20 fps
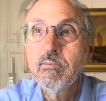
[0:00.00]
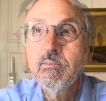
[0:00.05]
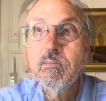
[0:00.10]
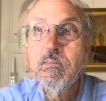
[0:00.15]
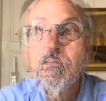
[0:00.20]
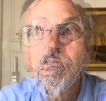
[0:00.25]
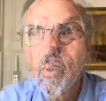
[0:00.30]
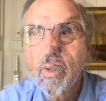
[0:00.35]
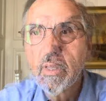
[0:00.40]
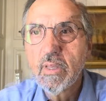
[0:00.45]

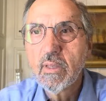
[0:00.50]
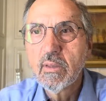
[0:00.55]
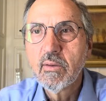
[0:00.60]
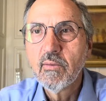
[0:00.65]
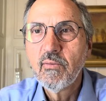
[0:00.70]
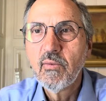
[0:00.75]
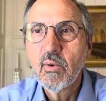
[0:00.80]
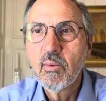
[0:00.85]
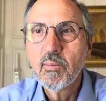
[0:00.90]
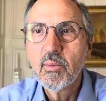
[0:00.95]
The way that the
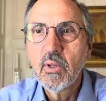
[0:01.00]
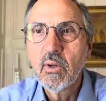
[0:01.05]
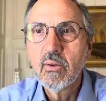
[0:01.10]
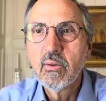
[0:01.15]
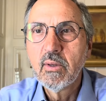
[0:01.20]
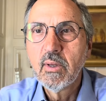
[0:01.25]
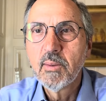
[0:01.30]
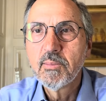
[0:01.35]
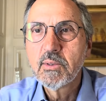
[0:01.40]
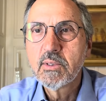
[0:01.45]

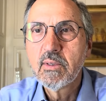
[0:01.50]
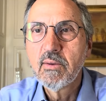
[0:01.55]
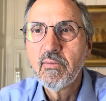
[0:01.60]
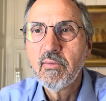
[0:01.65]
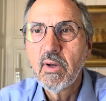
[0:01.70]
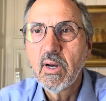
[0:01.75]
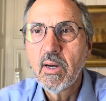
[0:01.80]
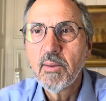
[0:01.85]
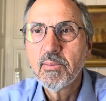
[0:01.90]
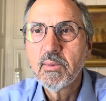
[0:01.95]
full-blown yips
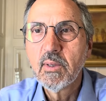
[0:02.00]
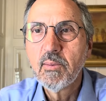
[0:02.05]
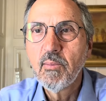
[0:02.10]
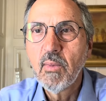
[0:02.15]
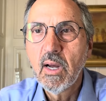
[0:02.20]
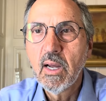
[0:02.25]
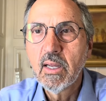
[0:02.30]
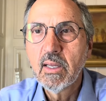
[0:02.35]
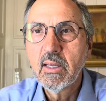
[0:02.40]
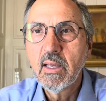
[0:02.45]
developed in
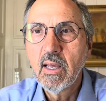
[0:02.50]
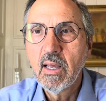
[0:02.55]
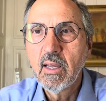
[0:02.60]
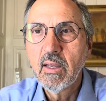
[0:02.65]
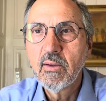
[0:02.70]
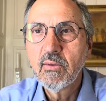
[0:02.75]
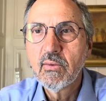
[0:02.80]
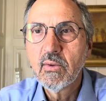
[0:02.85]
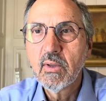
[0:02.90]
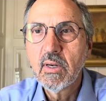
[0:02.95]
my
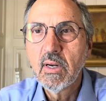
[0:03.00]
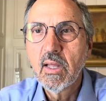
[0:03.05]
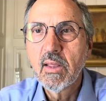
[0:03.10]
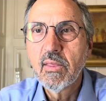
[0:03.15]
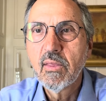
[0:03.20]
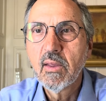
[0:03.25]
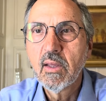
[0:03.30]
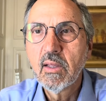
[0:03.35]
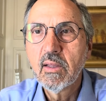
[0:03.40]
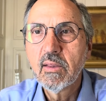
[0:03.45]
case, and I
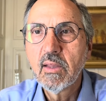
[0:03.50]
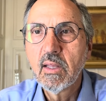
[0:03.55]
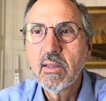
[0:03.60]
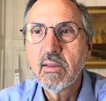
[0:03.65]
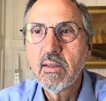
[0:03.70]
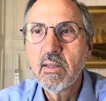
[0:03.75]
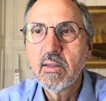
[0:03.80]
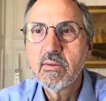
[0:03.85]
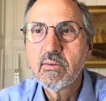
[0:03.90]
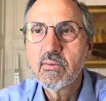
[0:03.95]
think
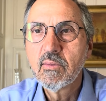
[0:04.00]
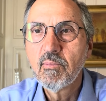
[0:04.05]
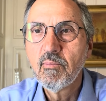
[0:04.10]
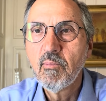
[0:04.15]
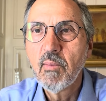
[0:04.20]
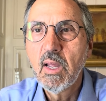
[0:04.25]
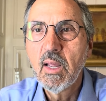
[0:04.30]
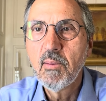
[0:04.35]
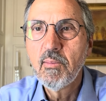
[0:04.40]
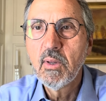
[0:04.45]
that this
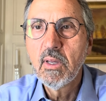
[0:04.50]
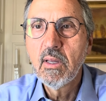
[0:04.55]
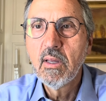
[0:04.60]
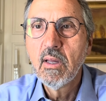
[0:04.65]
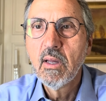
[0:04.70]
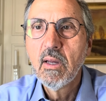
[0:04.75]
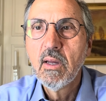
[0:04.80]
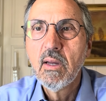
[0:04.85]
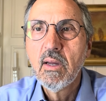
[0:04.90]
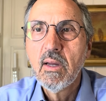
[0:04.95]
may be
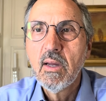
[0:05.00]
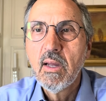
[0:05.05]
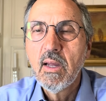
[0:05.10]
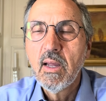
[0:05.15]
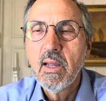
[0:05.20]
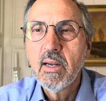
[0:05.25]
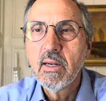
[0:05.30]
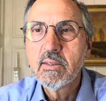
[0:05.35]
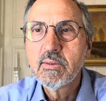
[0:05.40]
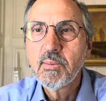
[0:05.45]

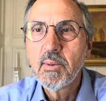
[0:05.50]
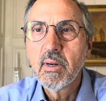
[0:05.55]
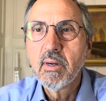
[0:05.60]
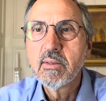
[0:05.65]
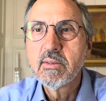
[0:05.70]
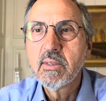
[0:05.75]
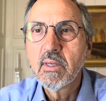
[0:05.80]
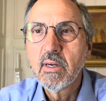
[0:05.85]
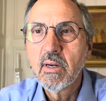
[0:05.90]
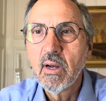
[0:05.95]
an
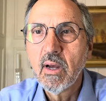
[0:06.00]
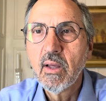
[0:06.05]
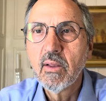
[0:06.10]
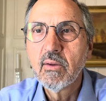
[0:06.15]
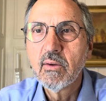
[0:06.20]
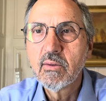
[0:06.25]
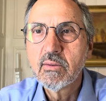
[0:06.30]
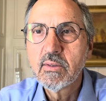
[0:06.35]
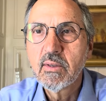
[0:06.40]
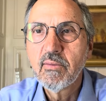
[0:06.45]
experience that
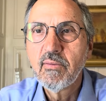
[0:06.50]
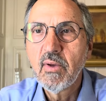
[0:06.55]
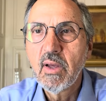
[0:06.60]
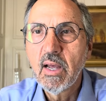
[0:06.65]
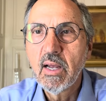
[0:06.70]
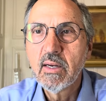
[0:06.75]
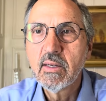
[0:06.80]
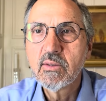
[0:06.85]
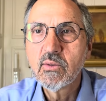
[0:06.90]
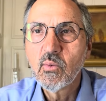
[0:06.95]
others have
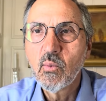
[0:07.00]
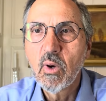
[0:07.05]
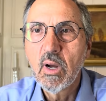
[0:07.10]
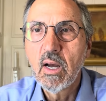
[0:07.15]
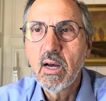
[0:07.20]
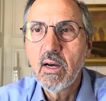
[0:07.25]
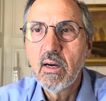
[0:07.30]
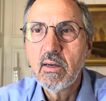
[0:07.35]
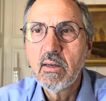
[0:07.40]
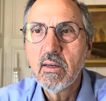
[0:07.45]
had as
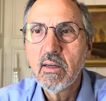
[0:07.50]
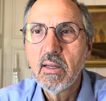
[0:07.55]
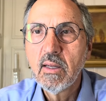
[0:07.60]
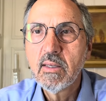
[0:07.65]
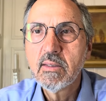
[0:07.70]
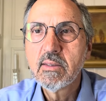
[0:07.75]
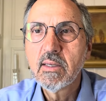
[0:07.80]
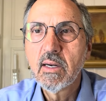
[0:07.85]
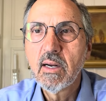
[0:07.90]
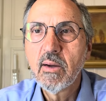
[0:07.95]
well,
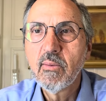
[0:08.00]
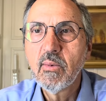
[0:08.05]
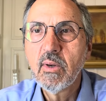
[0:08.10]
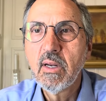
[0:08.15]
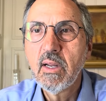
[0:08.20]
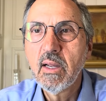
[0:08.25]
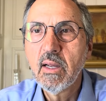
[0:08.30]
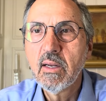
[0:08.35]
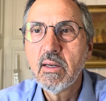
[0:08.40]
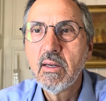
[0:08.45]
is that I would
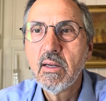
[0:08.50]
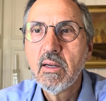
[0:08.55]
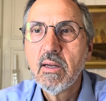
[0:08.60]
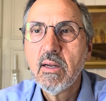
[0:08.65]
hit